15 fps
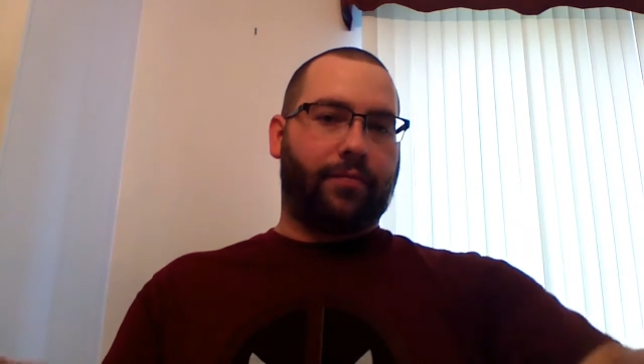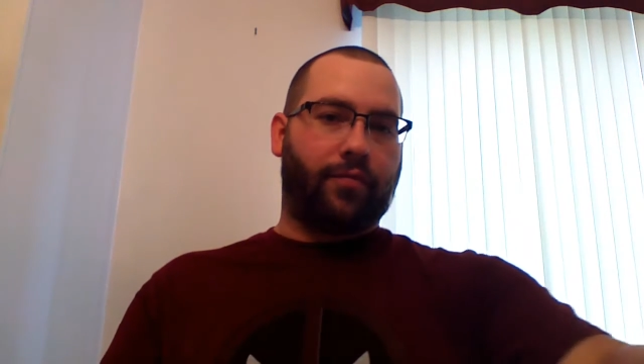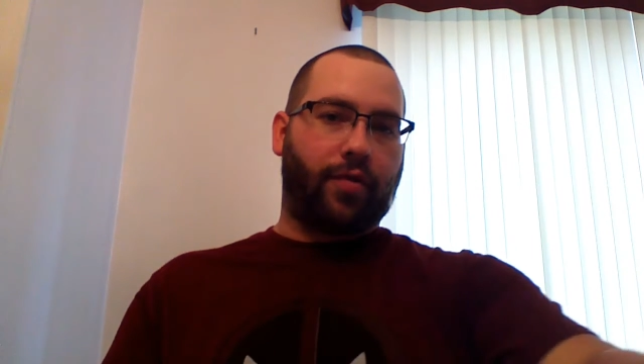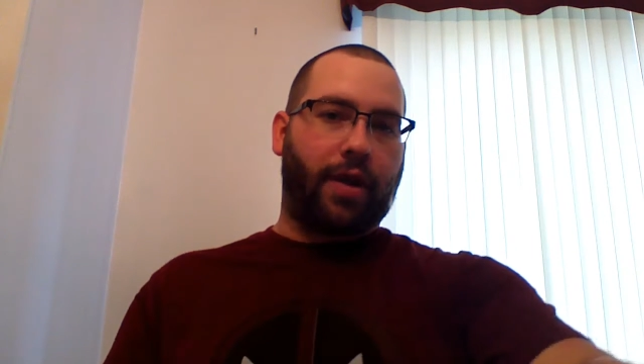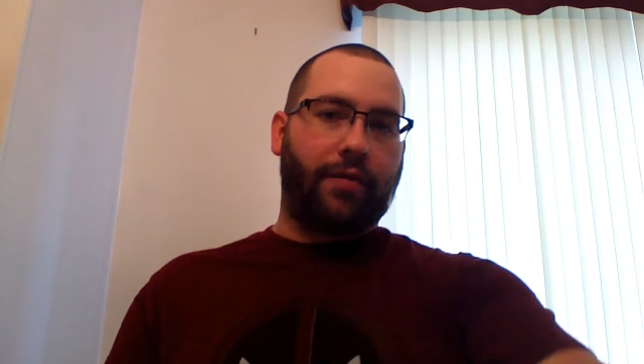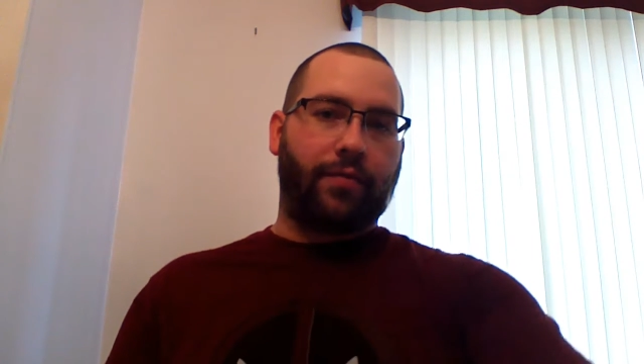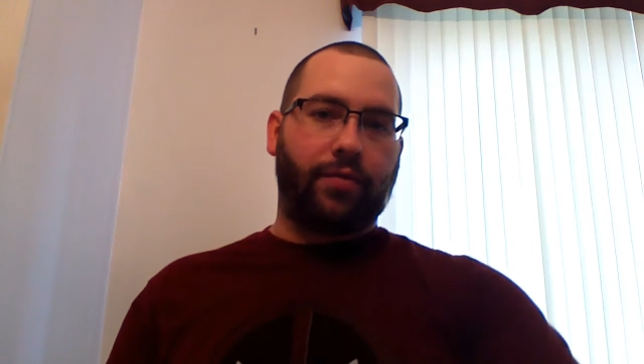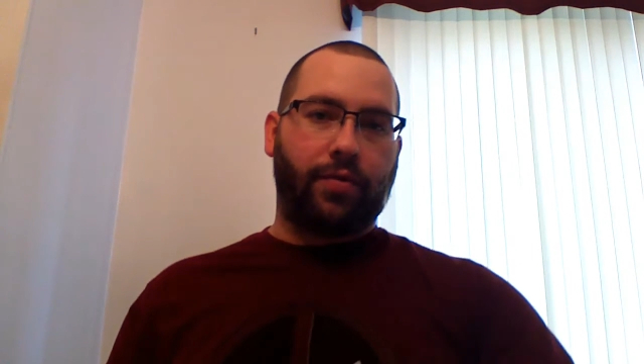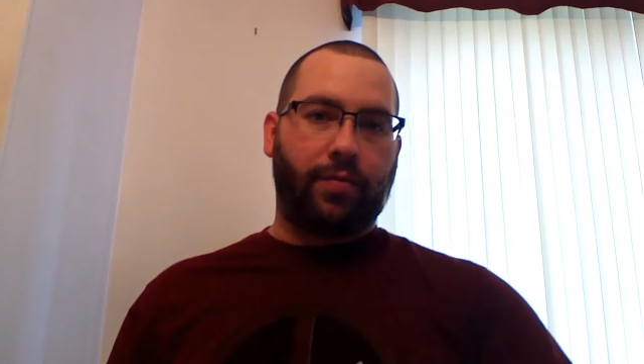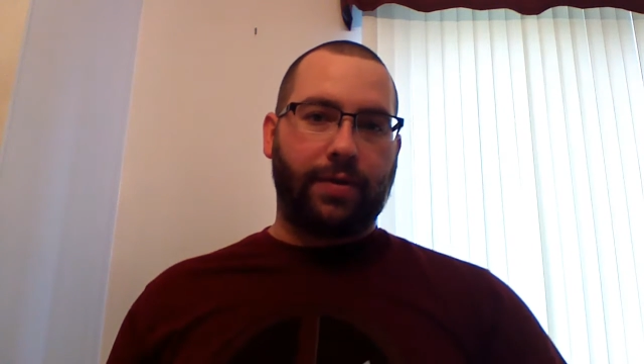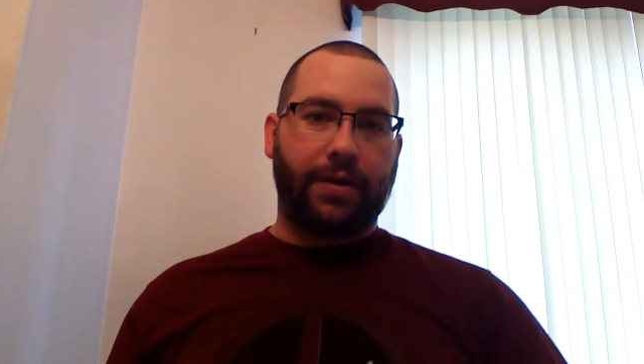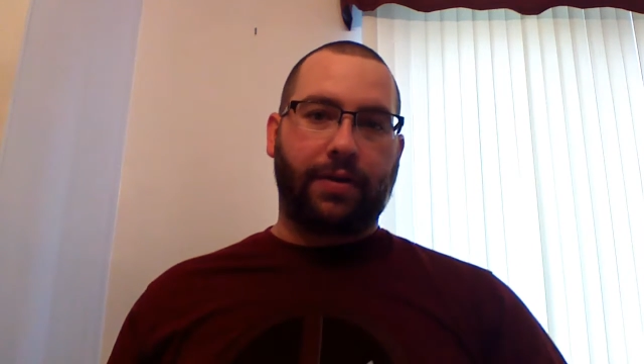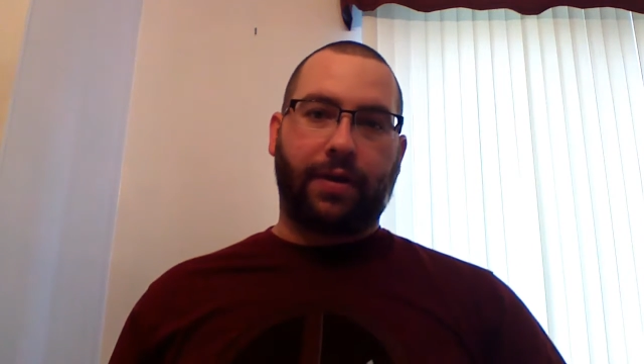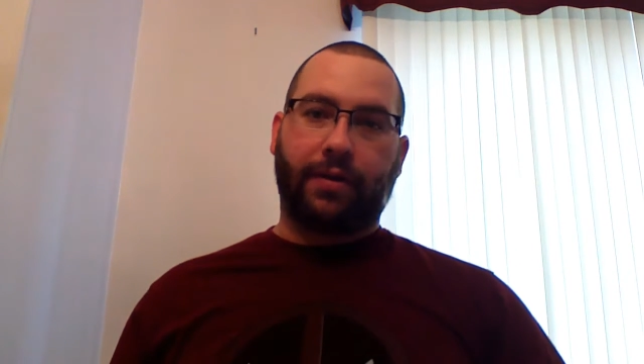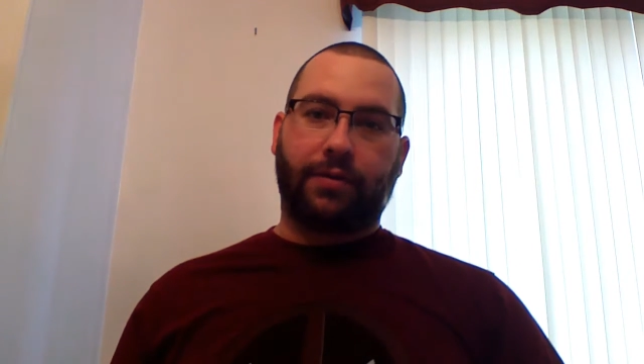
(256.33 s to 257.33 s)
you to
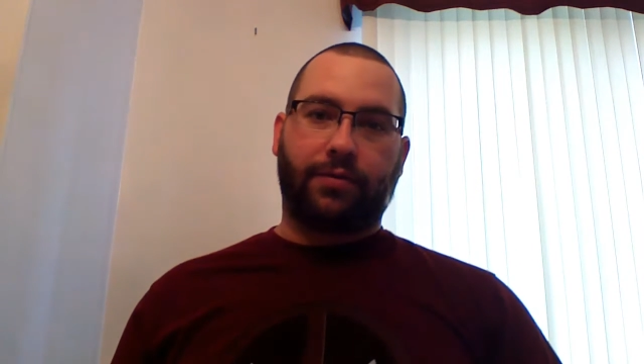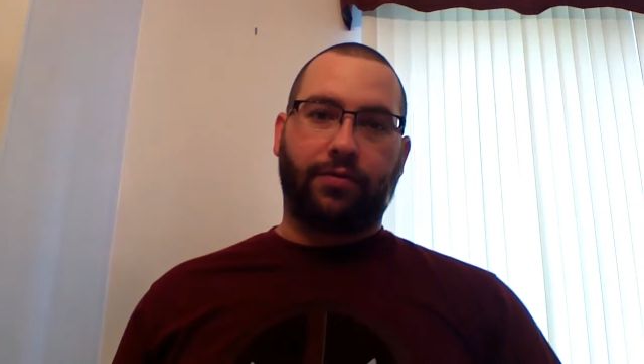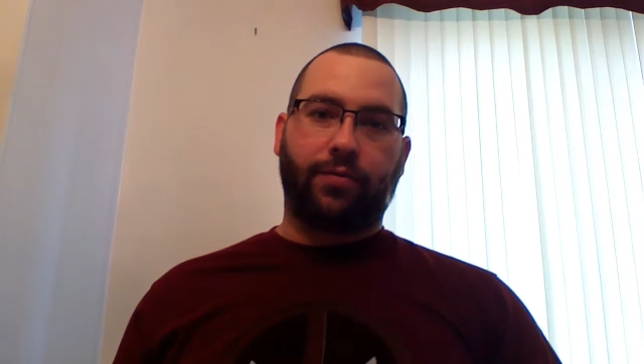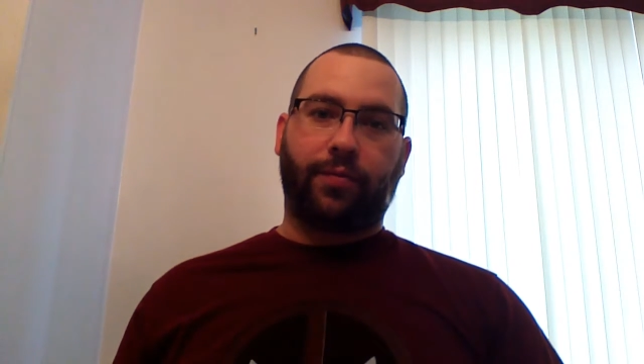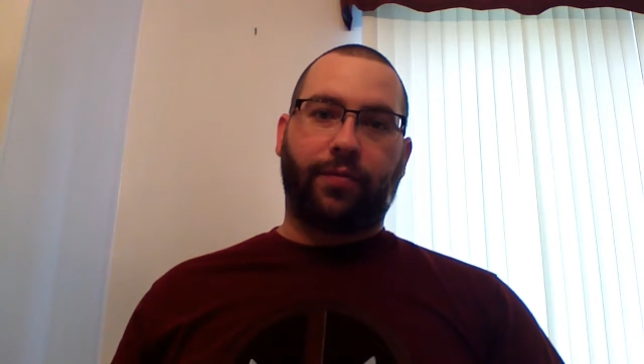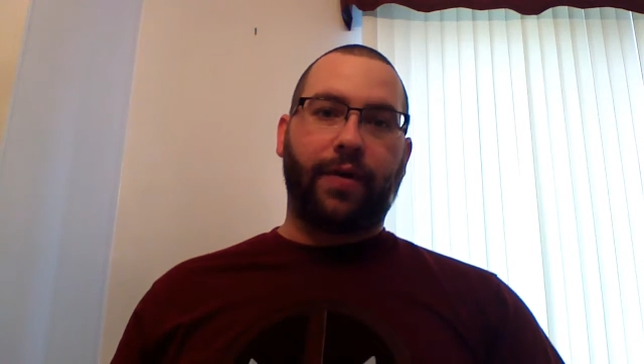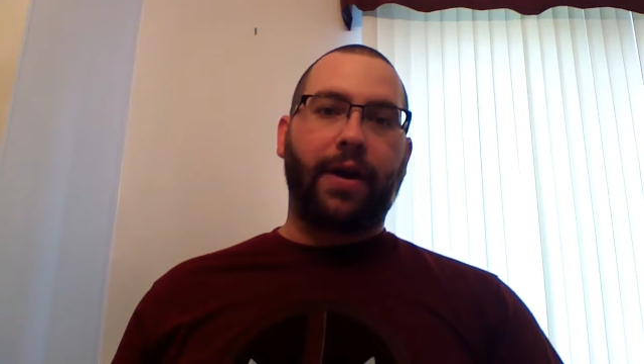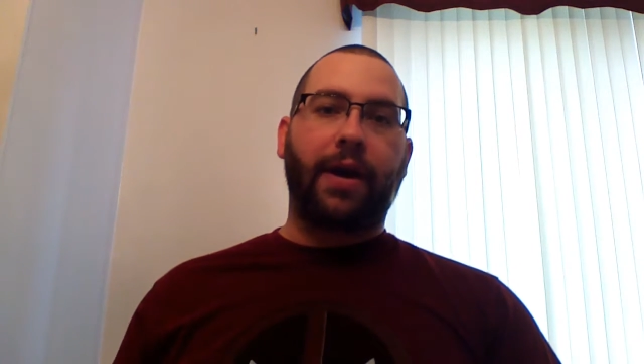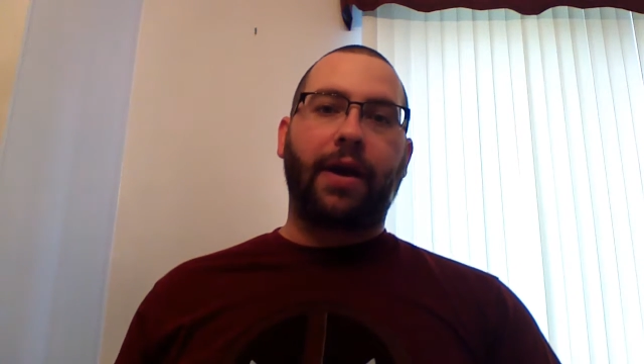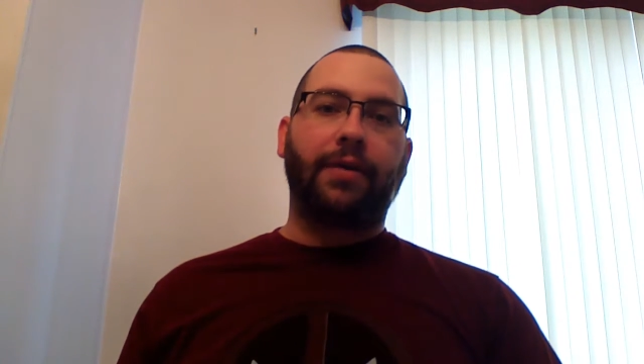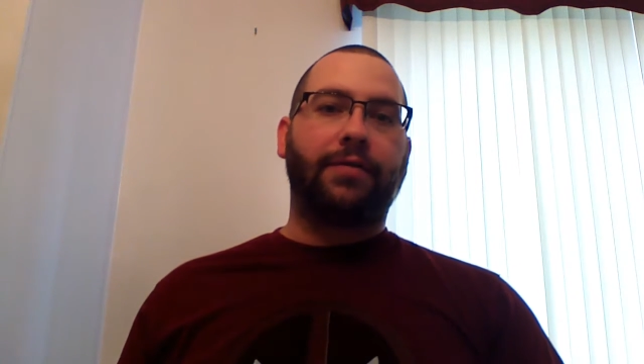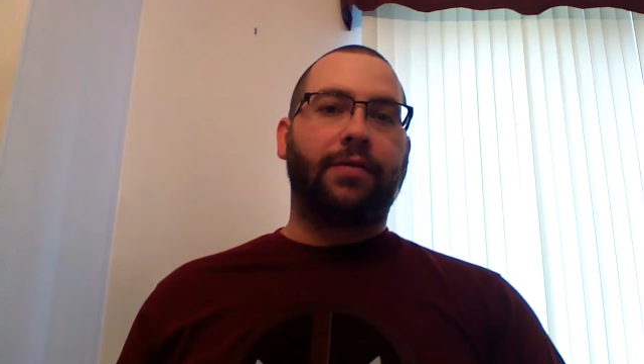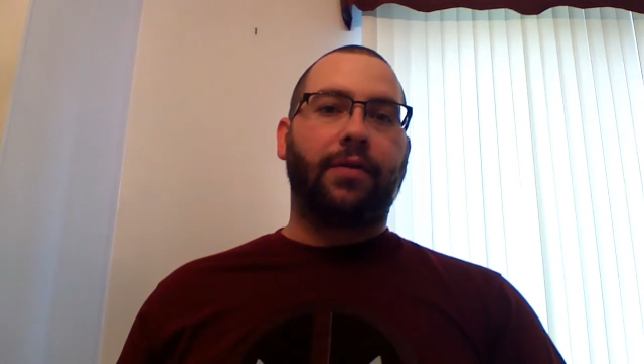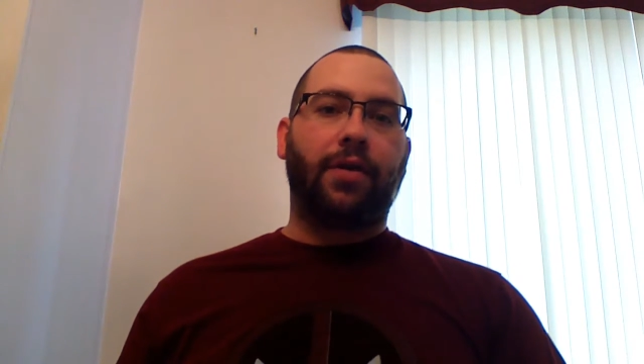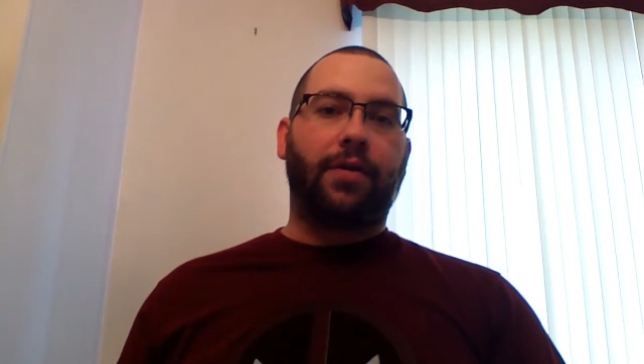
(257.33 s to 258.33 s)
be like super
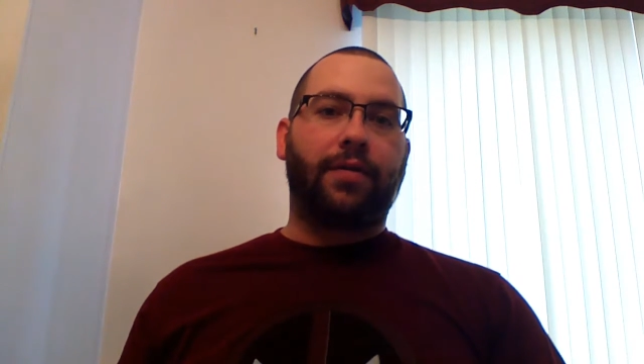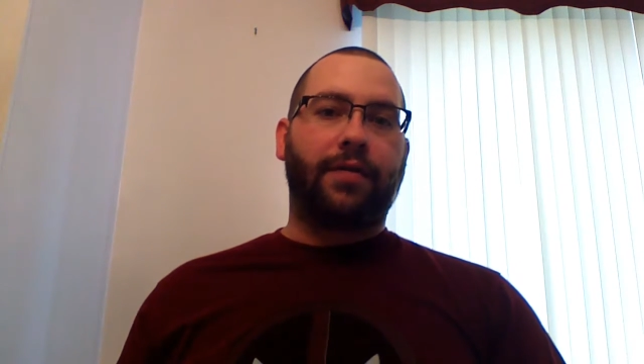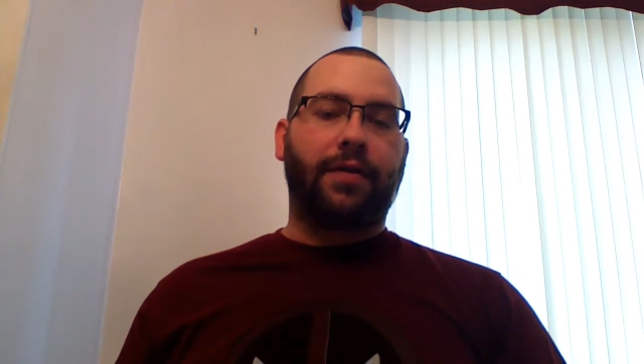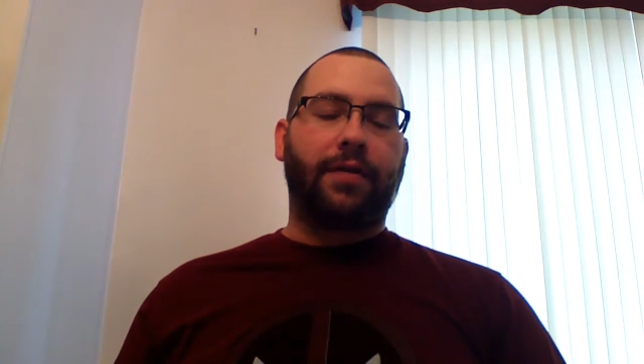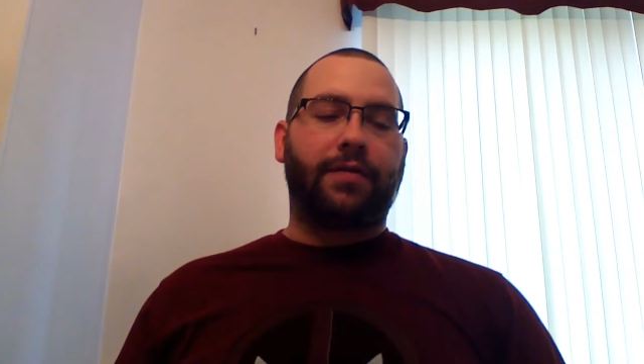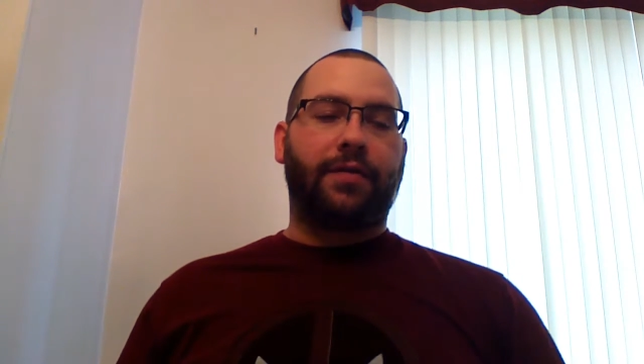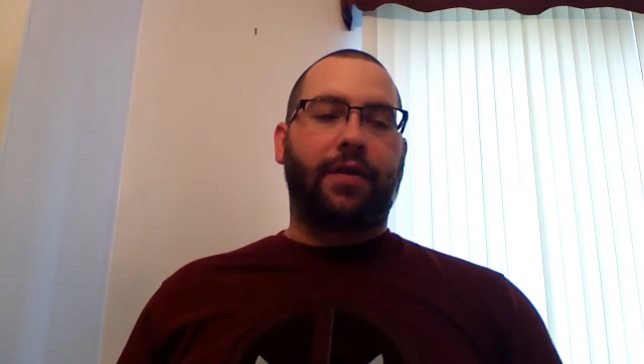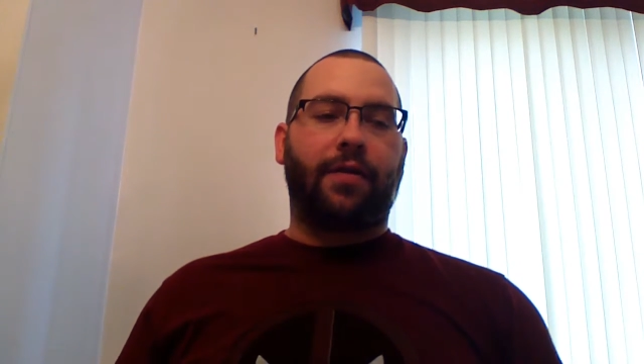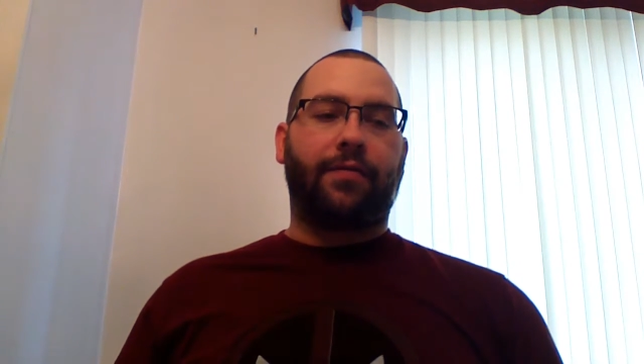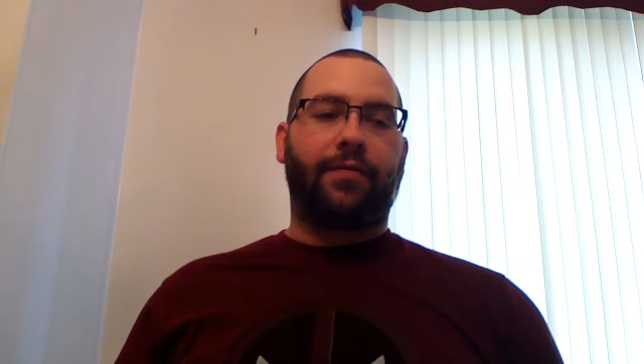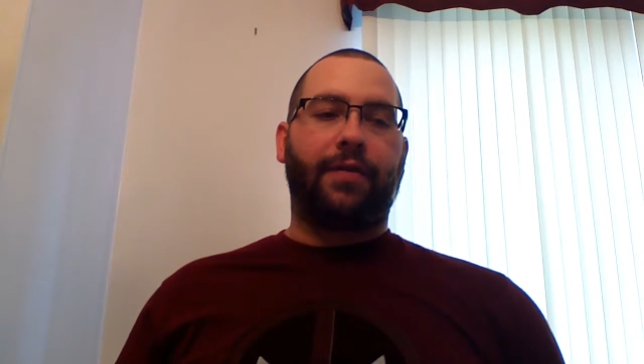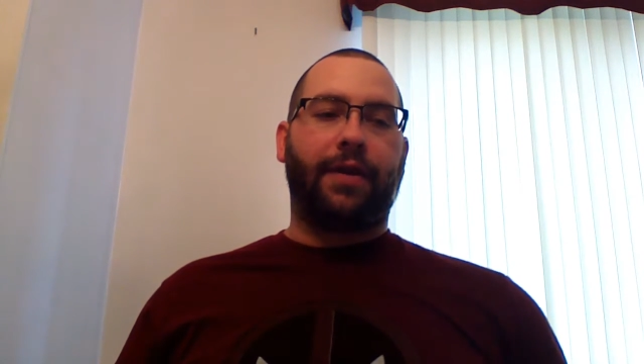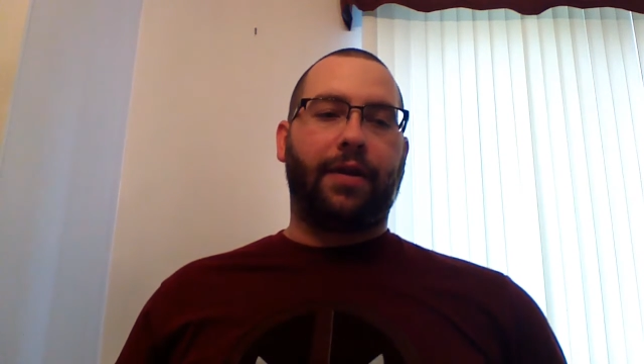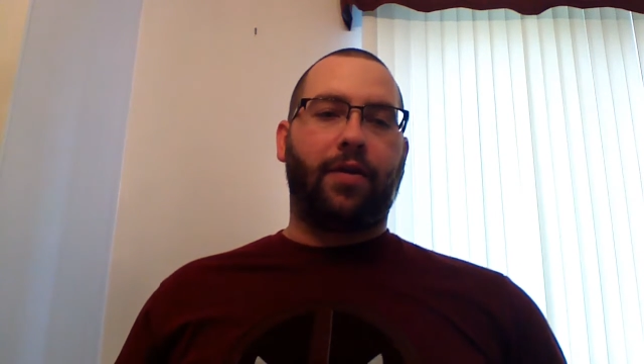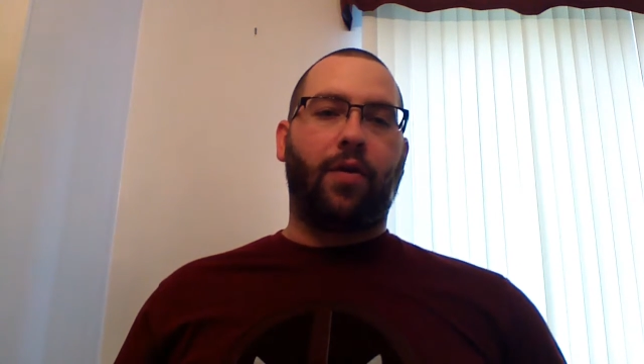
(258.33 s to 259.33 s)
fast and all this other stuff,
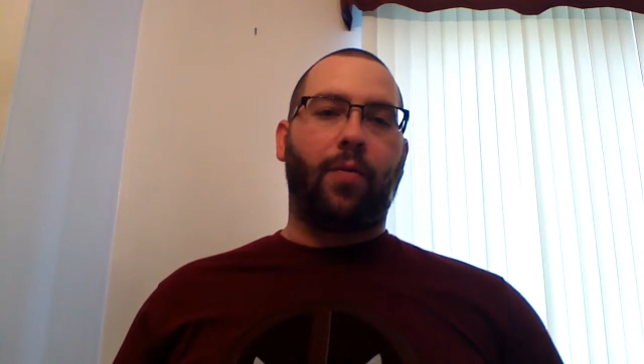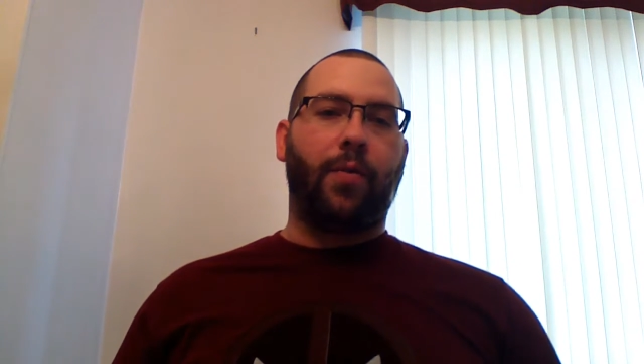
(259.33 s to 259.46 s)
and